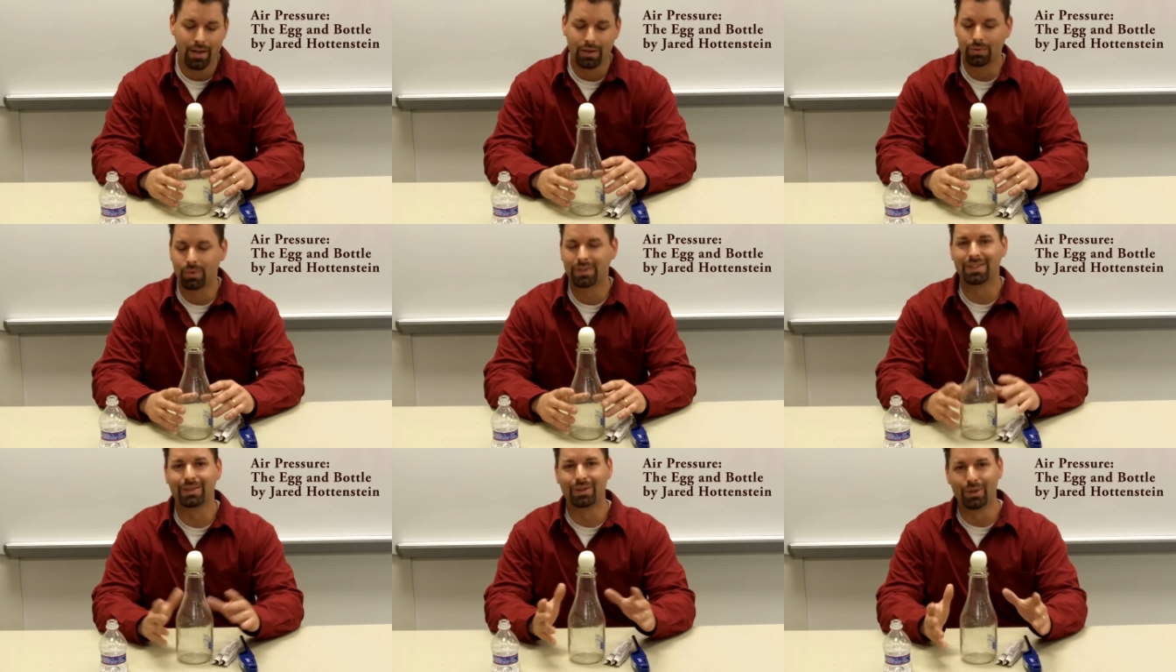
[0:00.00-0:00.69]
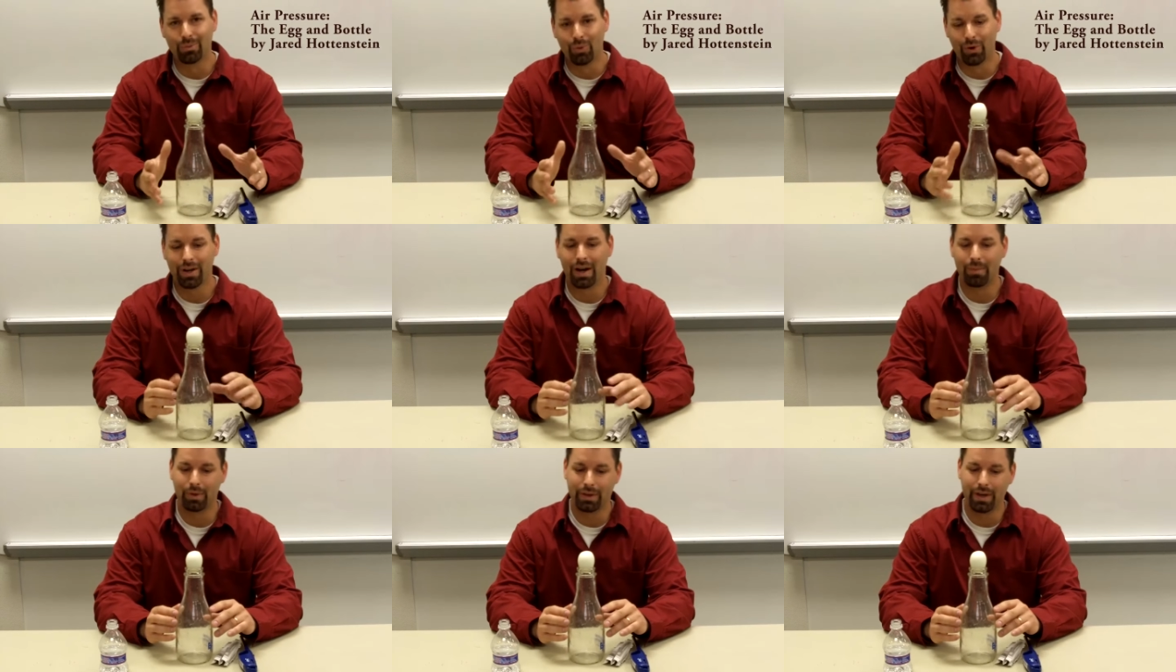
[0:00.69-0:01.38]
This one's a little more
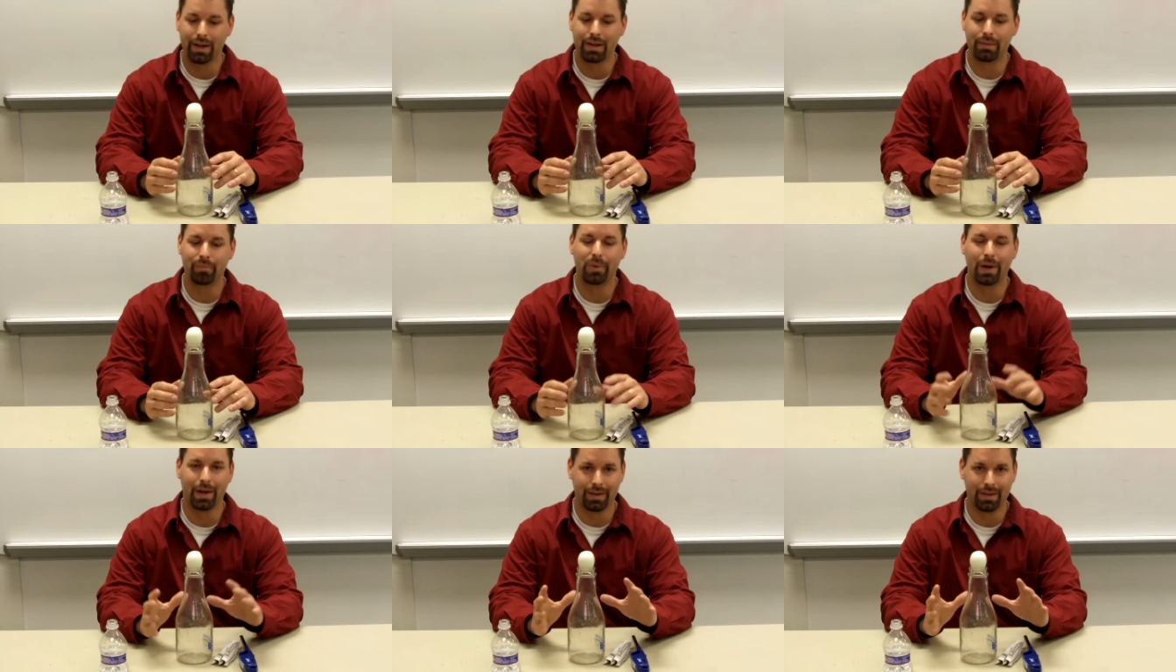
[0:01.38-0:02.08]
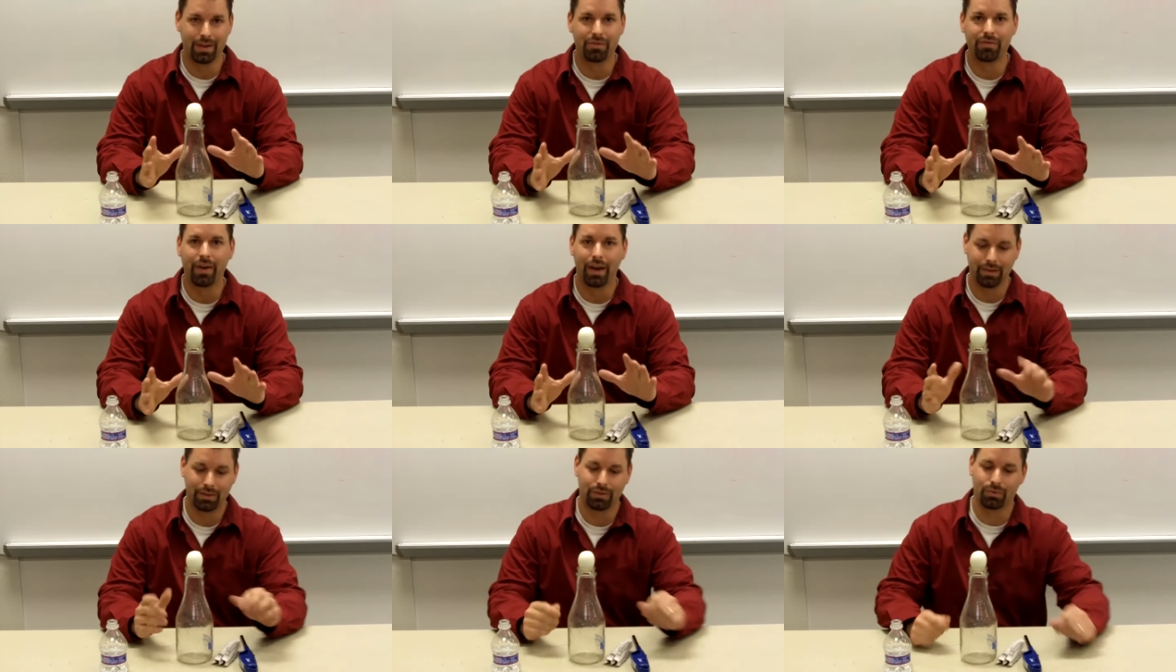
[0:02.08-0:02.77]
complicated, but the
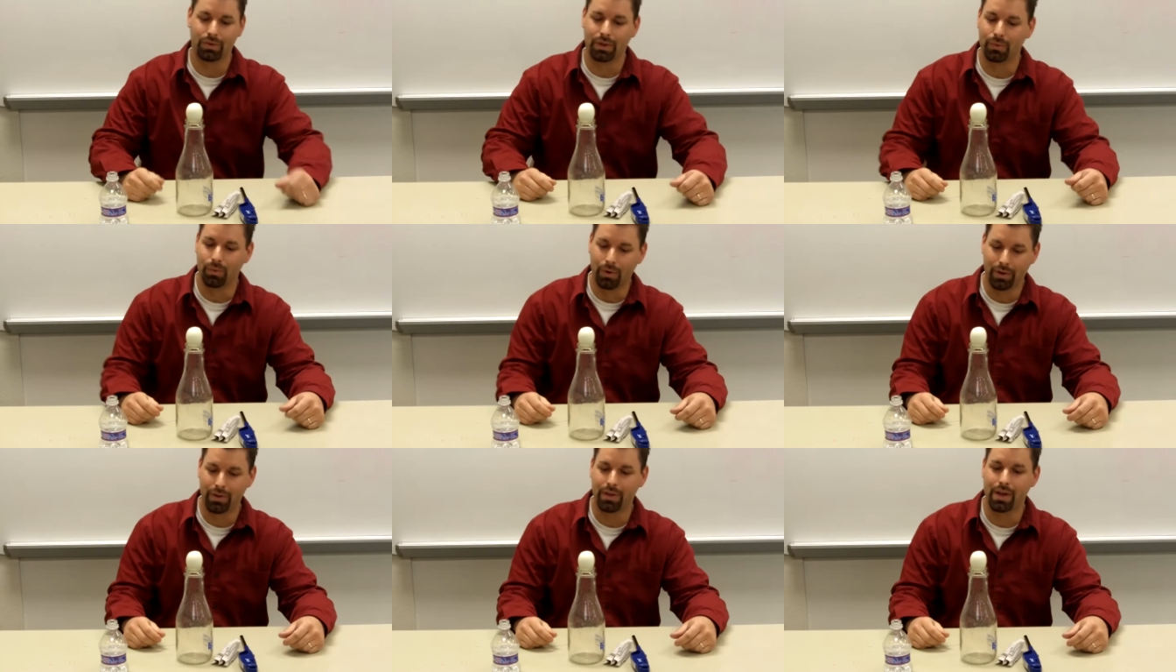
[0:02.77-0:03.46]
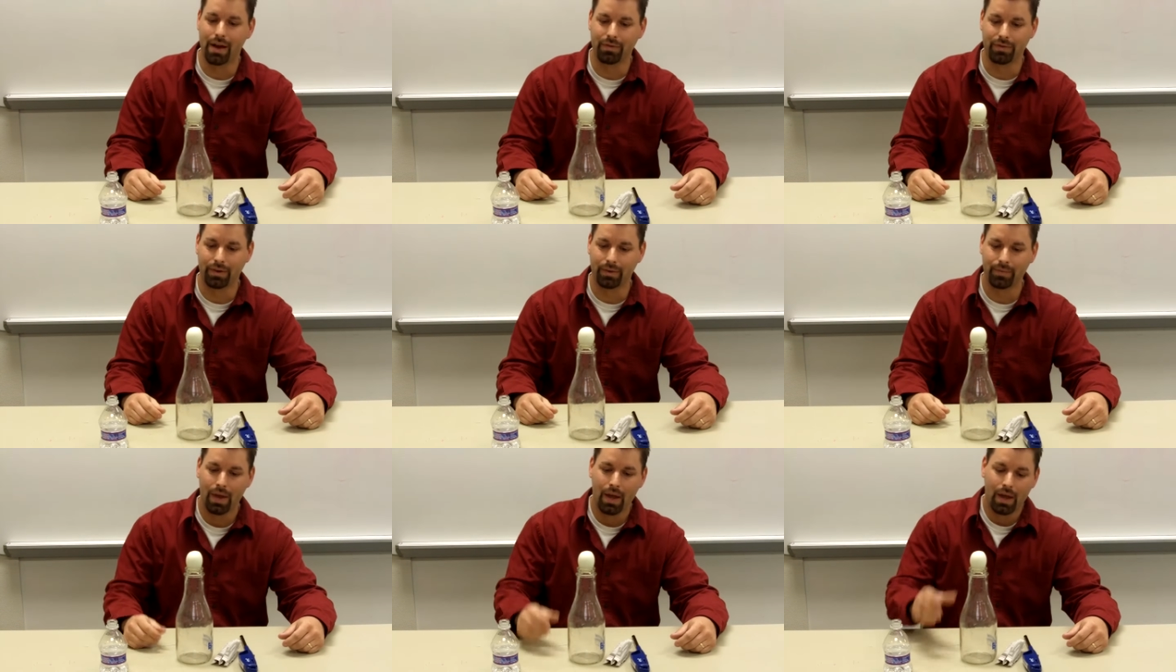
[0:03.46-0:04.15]
effect is really worth the
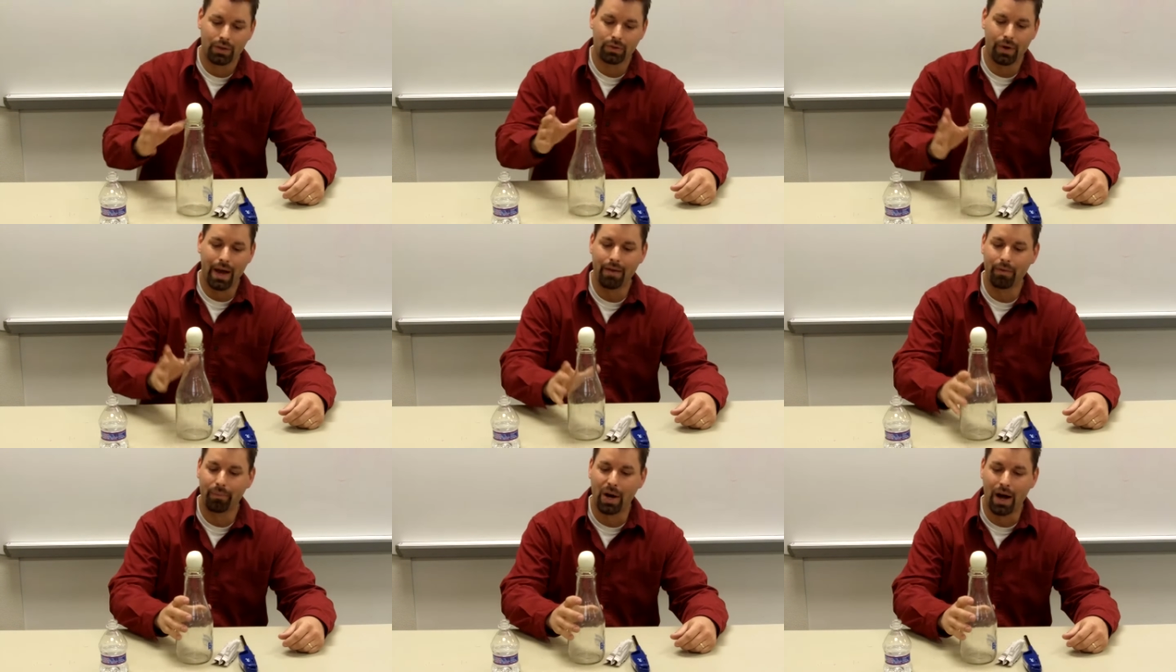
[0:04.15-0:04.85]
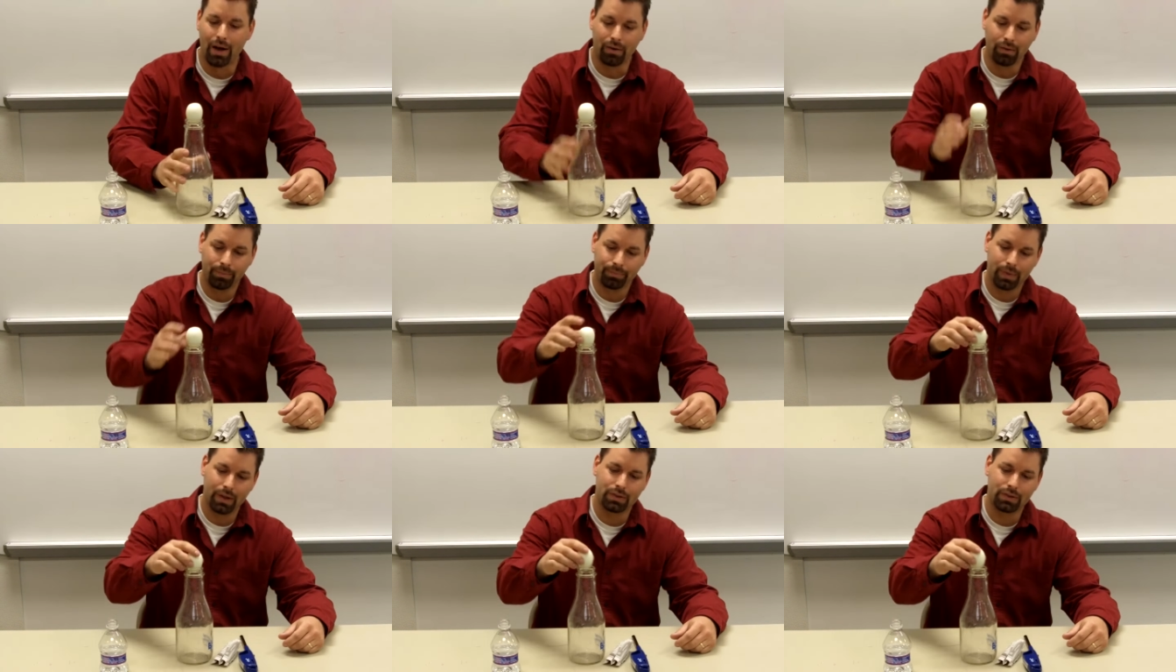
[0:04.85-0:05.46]
effort. So I have a bottle.